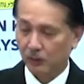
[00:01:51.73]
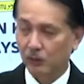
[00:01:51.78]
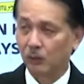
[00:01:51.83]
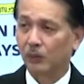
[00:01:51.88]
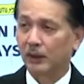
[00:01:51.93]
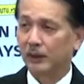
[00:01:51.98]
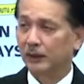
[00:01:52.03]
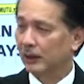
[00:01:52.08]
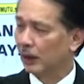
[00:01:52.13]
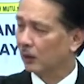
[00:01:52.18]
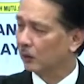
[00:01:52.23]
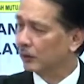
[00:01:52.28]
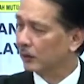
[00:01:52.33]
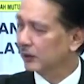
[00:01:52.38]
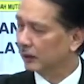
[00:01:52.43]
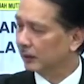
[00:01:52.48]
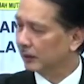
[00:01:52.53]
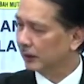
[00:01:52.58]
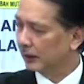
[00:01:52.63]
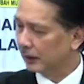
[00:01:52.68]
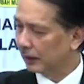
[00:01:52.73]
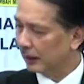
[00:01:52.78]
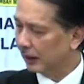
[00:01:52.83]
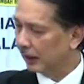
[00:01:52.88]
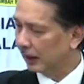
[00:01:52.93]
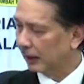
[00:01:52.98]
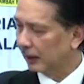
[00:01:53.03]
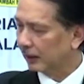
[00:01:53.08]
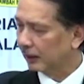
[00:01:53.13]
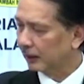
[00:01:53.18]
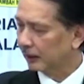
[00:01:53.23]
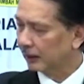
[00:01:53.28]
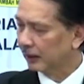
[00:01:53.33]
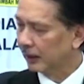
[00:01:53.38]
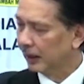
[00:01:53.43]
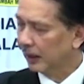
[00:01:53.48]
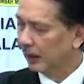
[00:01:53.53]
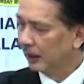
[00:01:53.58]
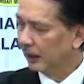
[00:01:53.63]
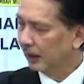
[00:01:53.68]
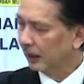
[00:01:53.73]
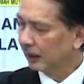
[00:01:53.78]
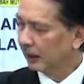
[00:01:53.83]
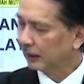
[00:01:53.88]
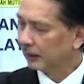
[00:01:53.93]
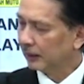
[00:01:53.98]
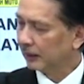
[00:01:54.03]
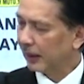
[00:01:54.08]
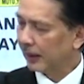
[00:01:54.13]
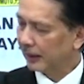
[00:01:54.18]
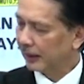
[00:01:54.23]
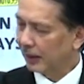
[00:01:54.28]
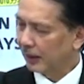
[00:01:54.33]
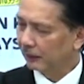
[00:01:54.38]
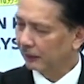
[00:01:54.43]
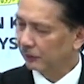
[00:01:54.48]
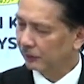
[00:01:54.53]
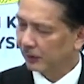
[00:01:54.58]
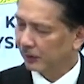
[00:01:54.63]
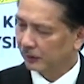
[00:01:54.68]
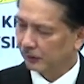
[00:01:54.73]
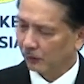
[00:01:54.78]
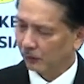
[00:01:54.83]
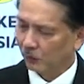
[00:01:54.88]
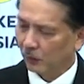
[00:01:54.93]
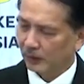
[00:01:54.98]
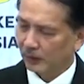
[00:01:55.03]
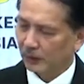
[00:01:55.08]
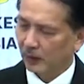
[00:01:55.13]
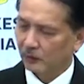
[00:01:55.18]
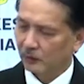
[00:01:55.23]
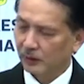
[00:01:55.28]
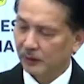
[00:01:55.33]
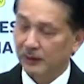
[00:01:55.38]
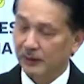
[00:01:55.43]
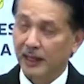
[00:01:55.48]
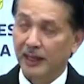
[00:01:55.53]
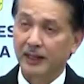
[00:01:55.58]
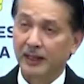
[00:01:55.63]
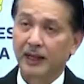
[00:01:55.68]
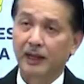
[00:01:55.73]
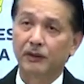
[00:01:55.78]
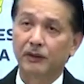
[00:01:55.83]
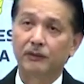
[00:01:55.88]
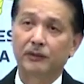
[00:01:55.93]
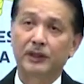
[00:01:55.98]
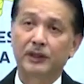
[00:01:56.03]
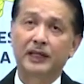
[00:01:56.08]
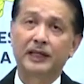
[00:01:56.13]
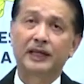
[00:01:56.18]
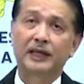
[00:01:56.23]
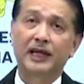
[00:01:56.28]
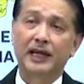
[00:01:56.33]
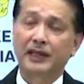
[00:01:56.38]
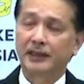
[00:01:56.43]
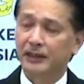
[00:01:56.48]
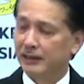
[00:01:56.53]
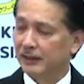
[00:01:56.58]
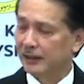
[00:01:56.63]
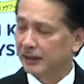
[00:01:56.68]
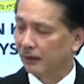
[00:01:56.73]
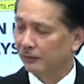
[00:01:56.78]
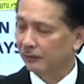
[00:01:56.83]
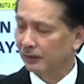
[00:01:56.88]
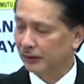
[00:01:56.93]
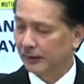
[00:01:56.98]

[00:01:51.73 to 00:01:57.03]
1,987